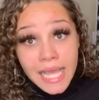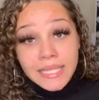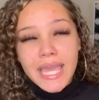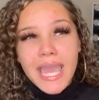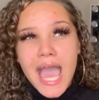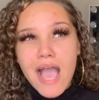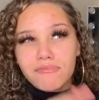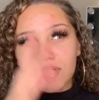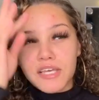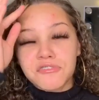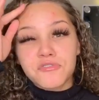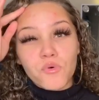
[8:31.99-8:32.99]
They have
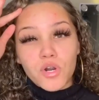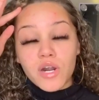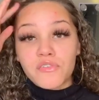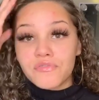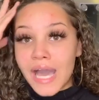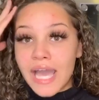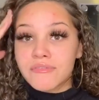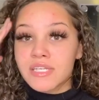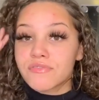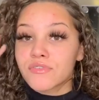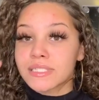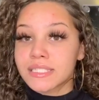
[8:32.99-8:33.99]
like four or five
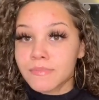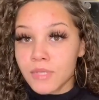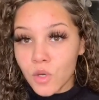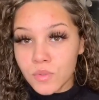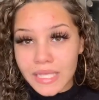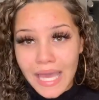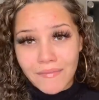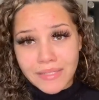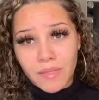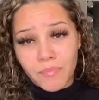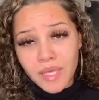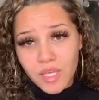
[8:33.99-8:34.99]
different smells. They have like
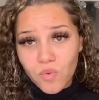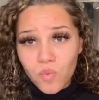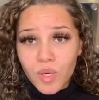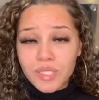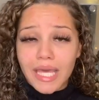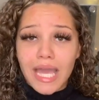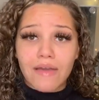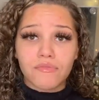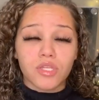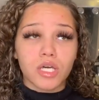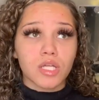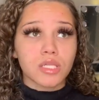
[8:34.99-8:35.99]
the pink one. They
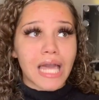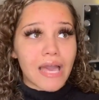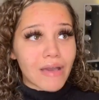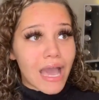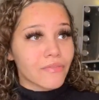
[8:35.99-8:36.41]
have the lab.